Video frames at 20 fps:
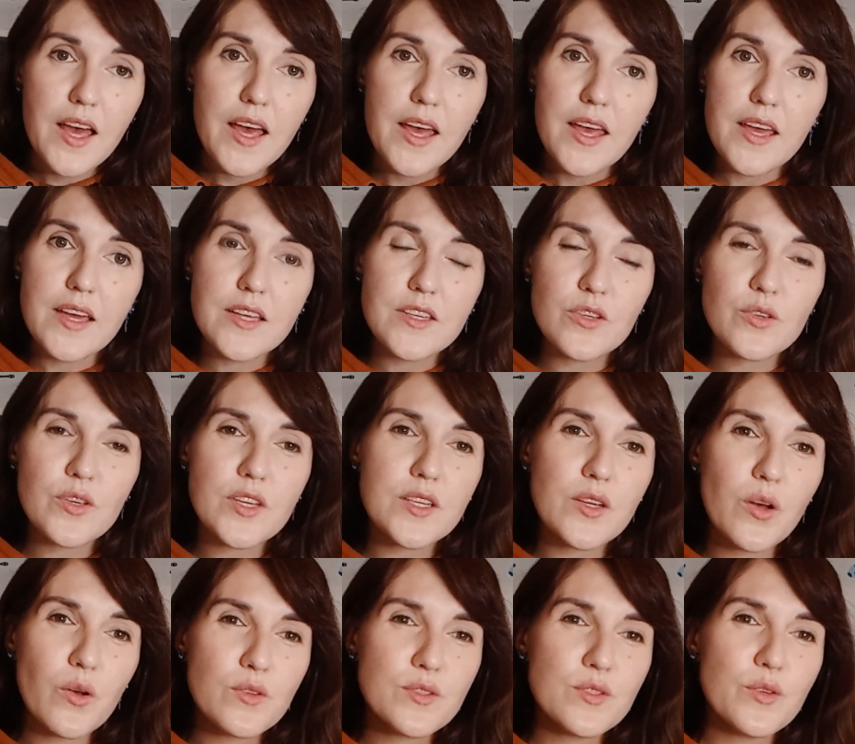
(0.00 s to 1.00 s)
and you can
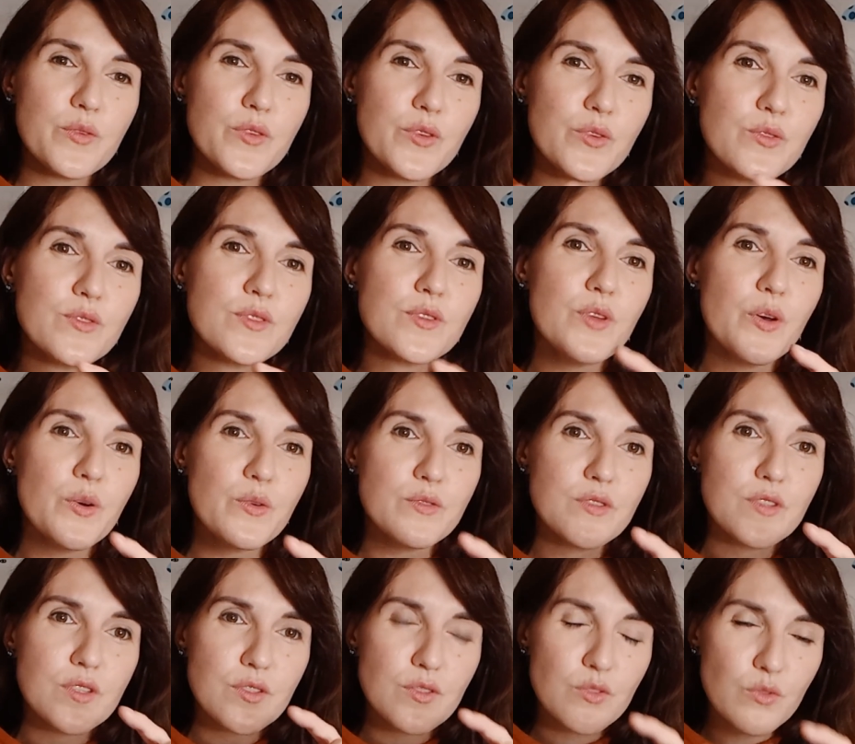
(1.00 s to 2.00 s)
also use
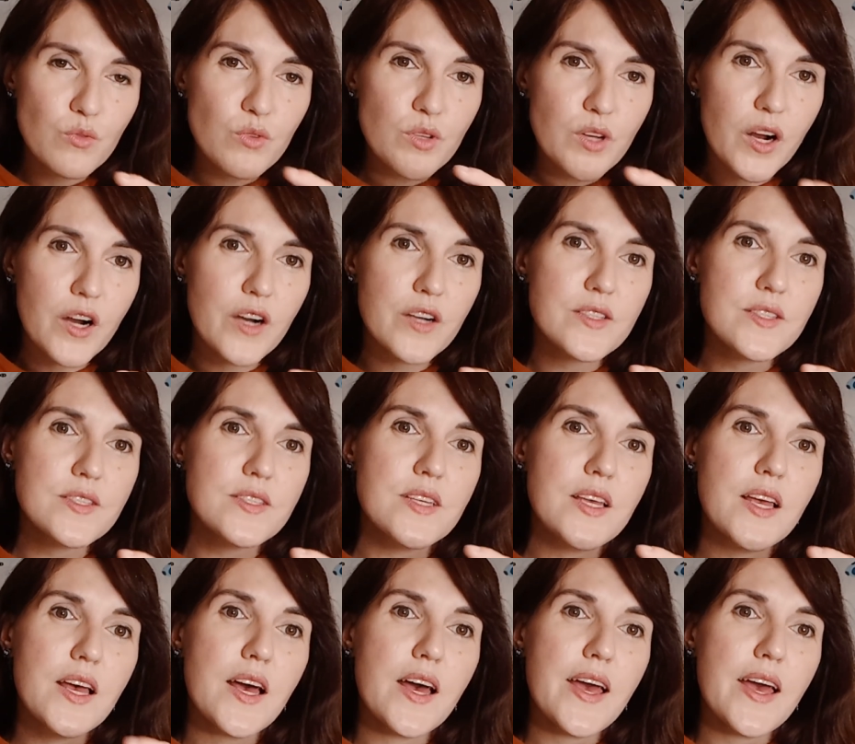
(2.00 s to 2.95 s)
those school cards